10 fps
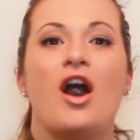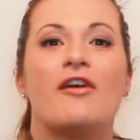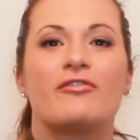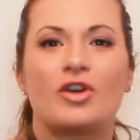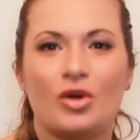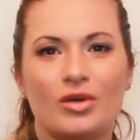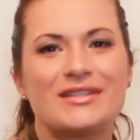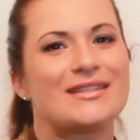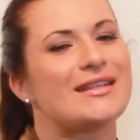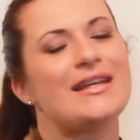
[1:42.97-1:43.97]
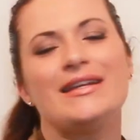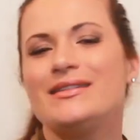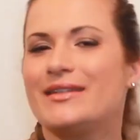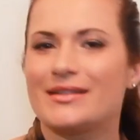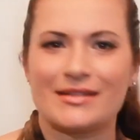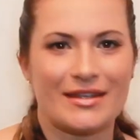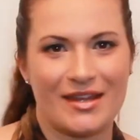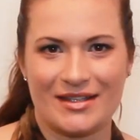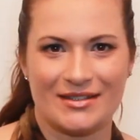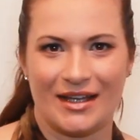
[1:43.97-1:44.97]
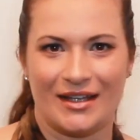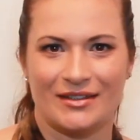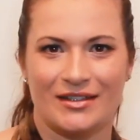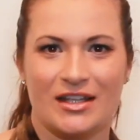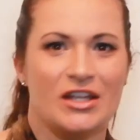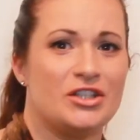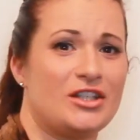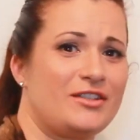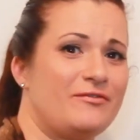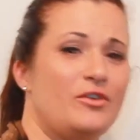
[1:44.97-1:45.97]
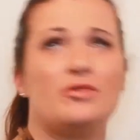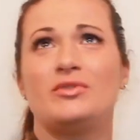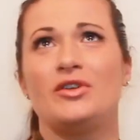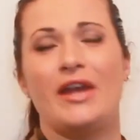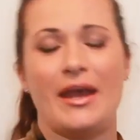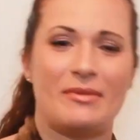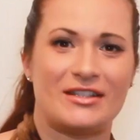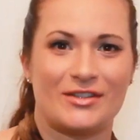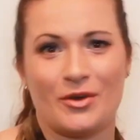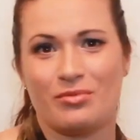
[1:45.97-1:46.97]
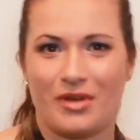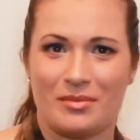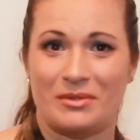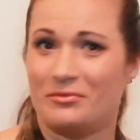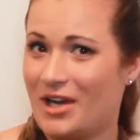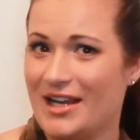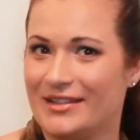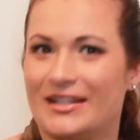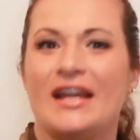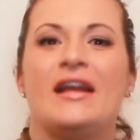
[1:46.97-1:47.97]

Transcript: Of course, it's easier said than done. Just form new habits, no problem, right?